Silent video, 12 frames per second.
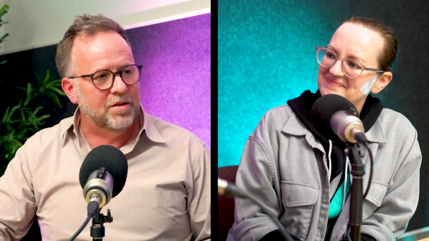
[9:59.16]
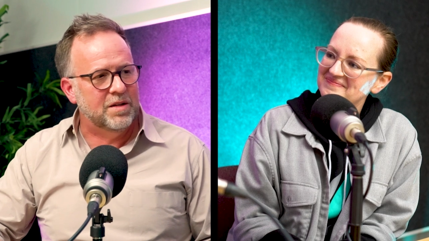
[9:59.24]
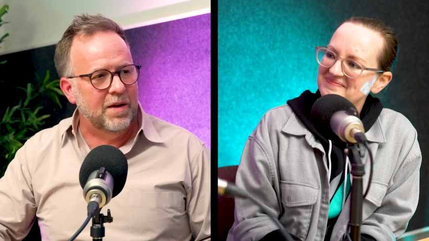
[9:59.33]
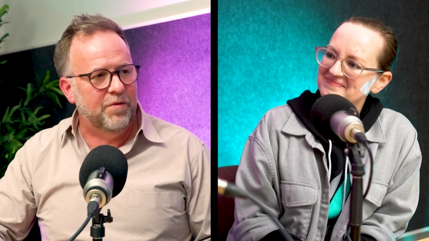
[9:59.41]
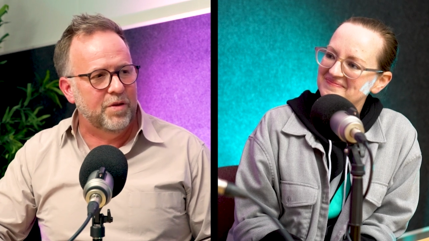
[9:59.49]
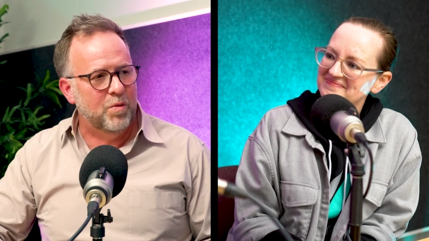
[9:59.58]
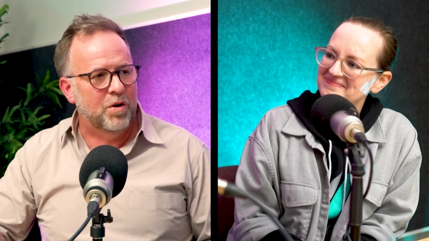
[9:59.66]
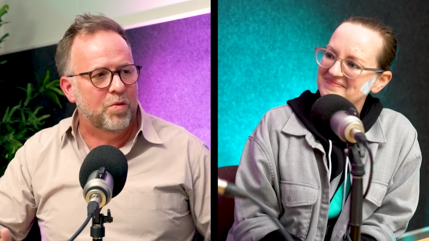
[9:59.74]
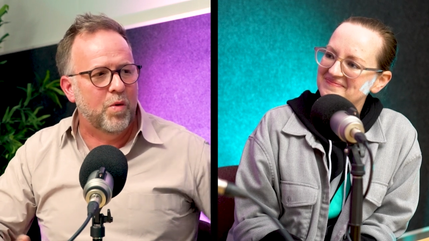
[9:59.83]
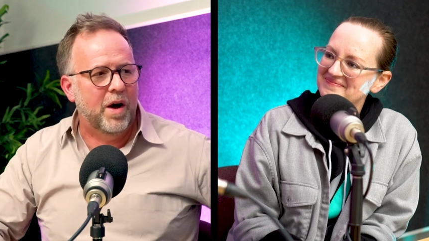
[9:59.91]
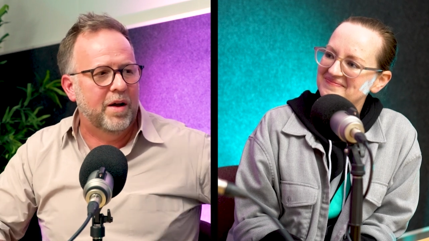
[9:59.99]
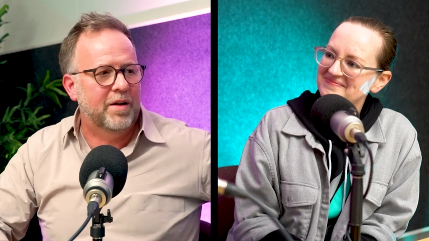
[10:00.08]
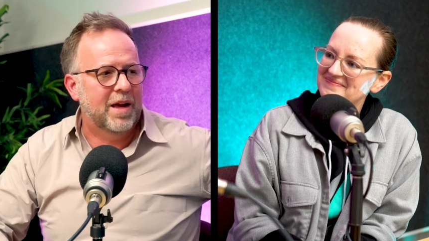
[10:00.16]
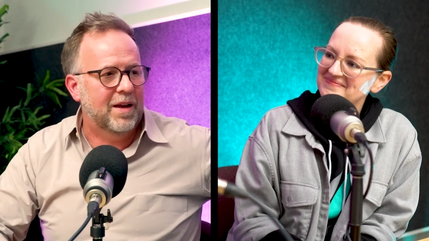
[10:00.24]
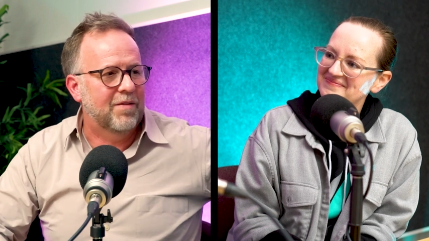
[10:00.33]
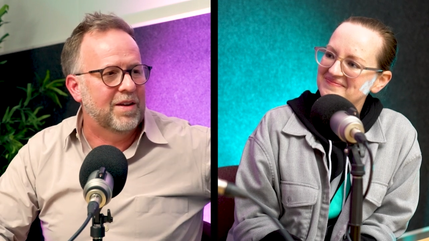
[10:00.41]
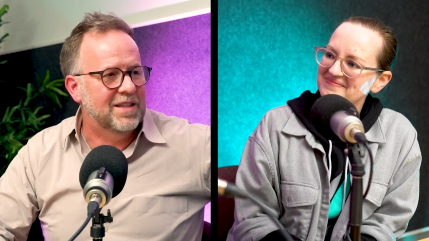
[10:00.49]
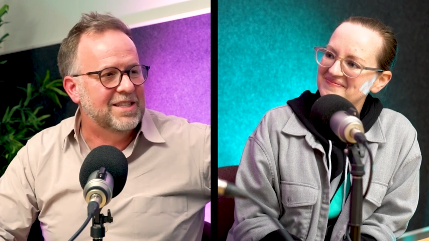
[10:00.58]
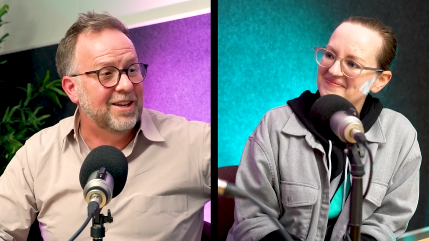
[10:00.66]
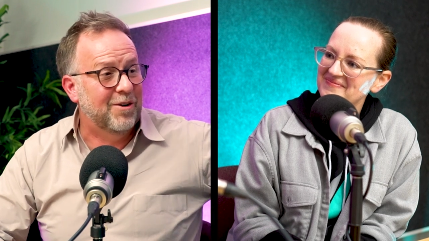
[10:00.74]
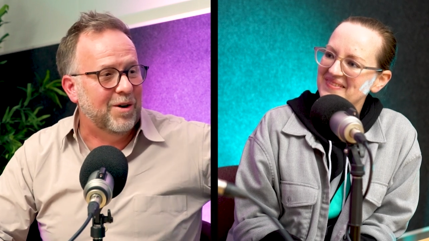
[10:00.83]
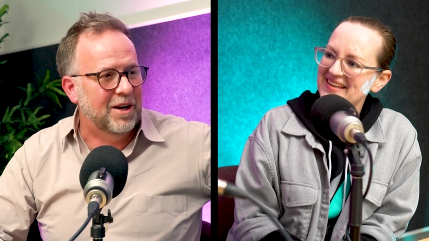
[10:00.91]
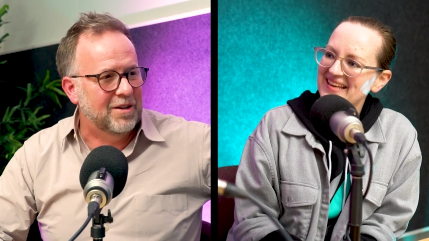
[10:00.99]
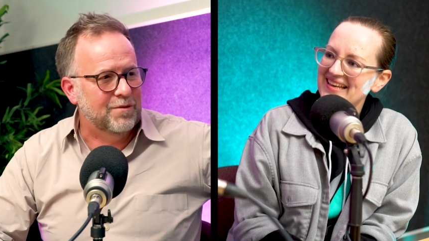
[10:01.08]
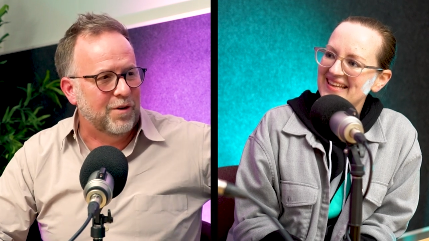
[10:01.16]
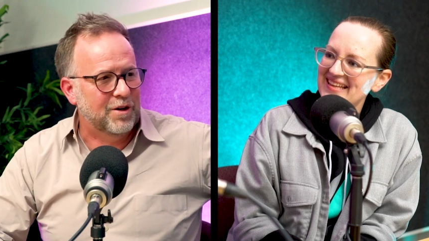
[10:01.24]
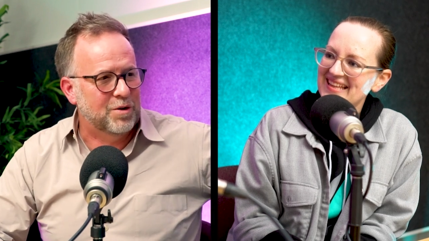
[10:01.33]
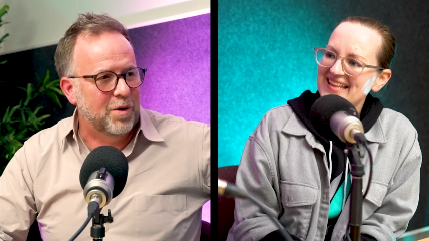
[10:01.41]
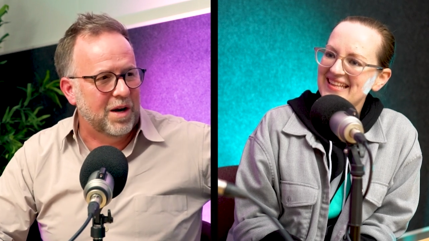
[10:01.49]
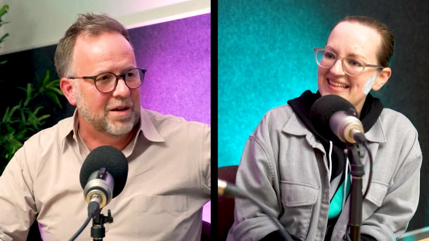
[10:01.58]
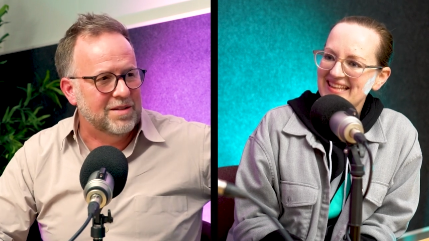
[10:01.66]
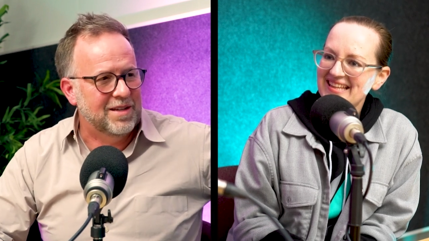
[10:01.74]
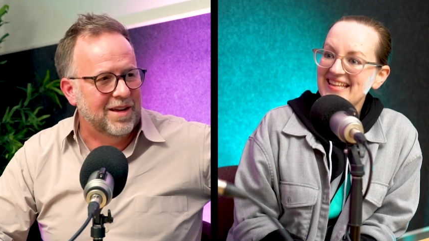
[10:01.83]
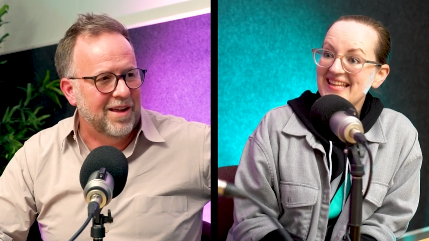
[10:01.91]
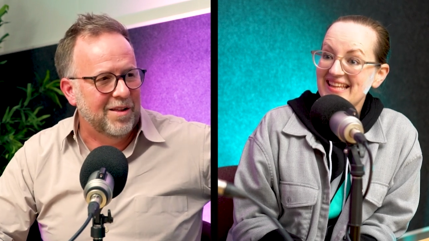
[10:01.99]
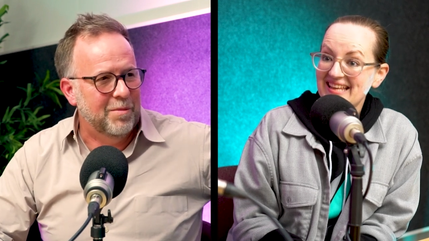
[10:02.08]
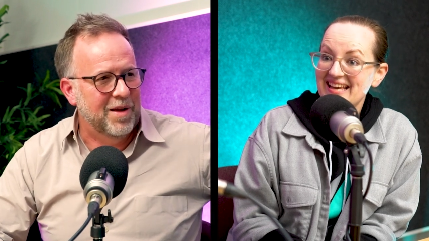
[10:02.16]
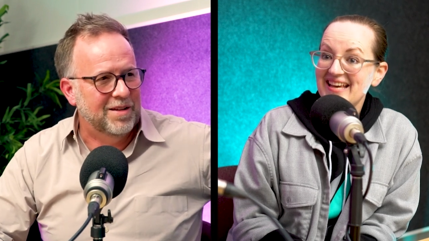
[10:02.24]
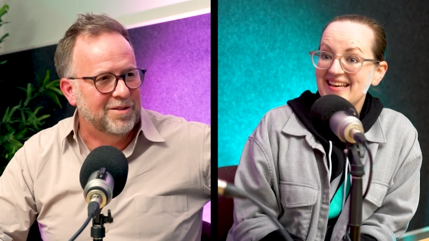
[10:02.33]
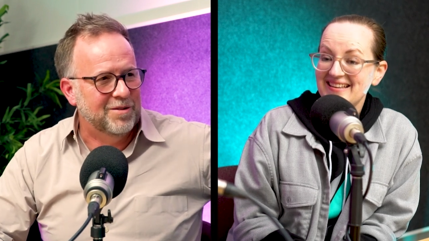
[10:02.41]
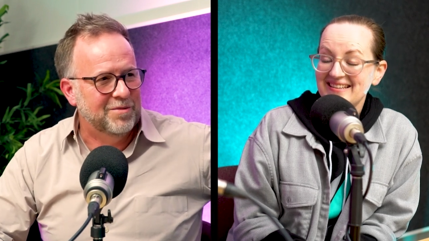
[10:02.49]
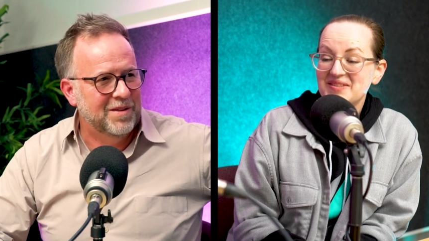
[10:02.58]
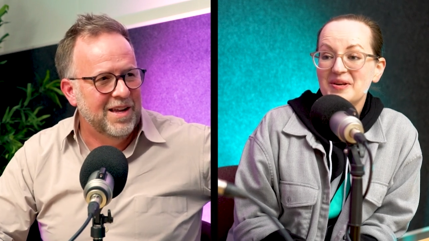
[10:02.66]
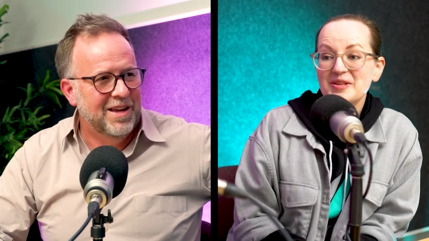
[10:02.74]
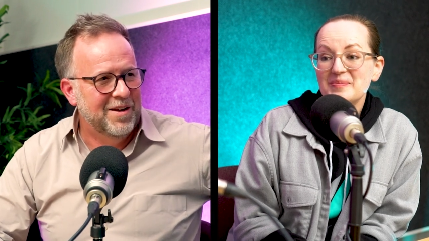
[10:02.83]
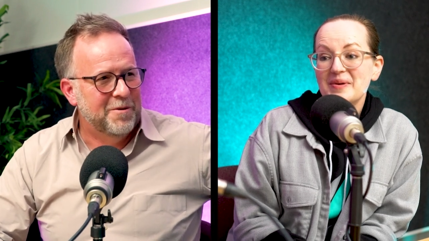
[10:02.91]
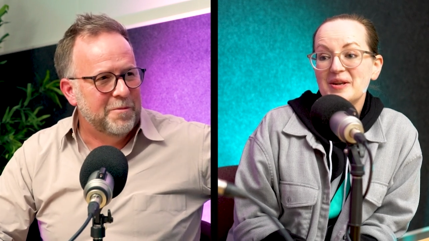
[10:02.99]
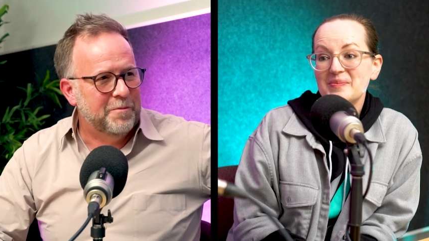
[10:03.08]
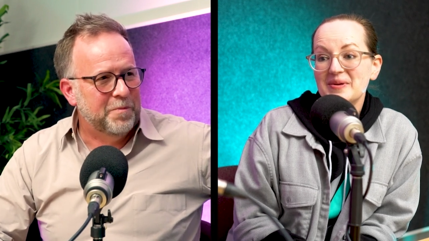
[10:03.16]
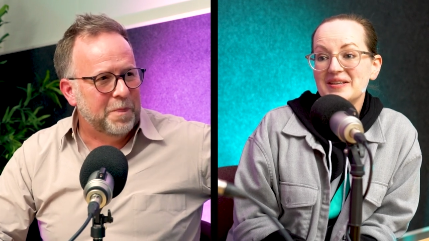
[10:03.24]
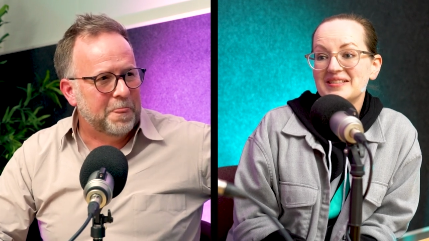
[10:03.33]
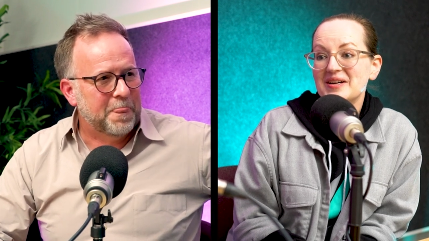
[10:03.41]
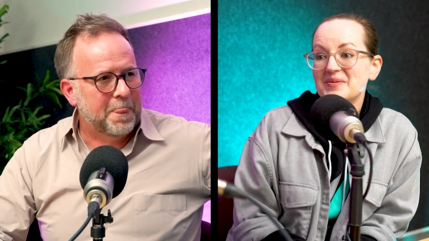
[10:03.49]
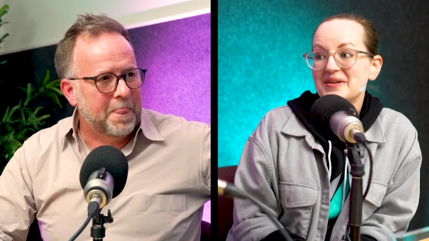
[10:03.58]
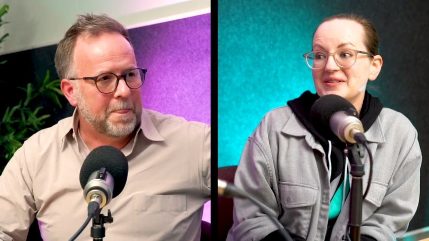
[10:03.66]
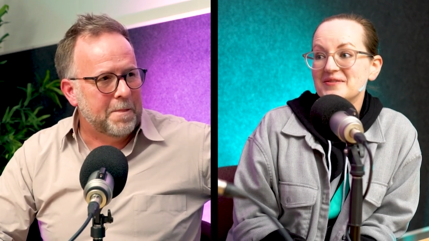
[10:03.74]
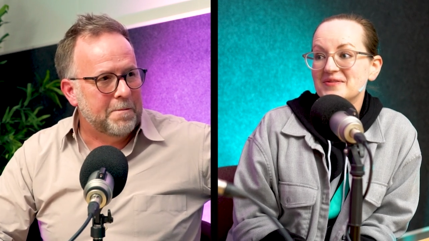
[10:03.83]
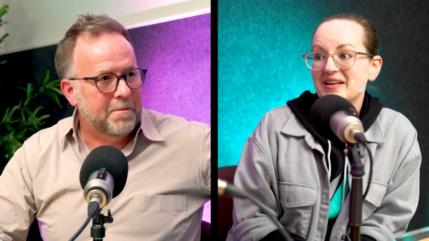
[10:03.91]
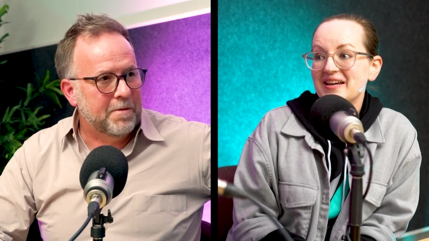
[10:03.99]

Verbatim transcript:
Speaker 1: it's definitely mm-hmm. worthwhile kind of considering as far as going out and seeing Elemental.
Speaker 2: Yeah, it's one of the better Pixar ones of